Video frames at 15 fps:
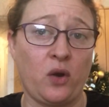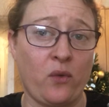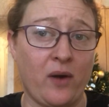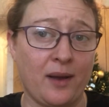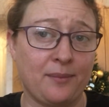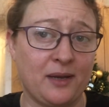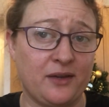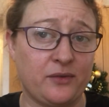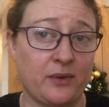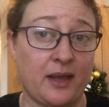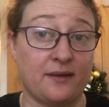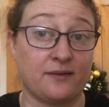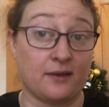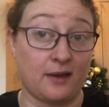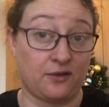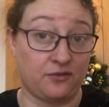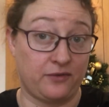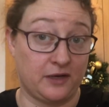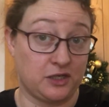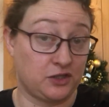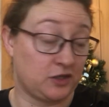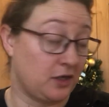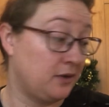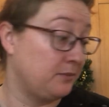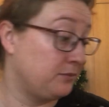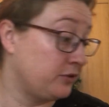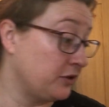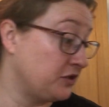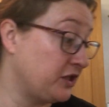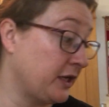Quite pleased with that. So that's finished
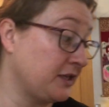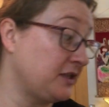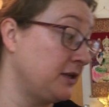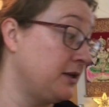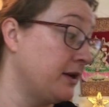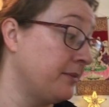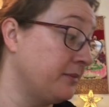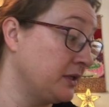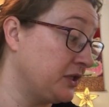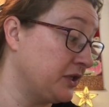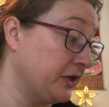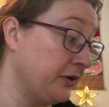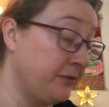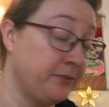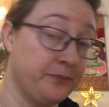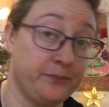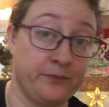project number 2.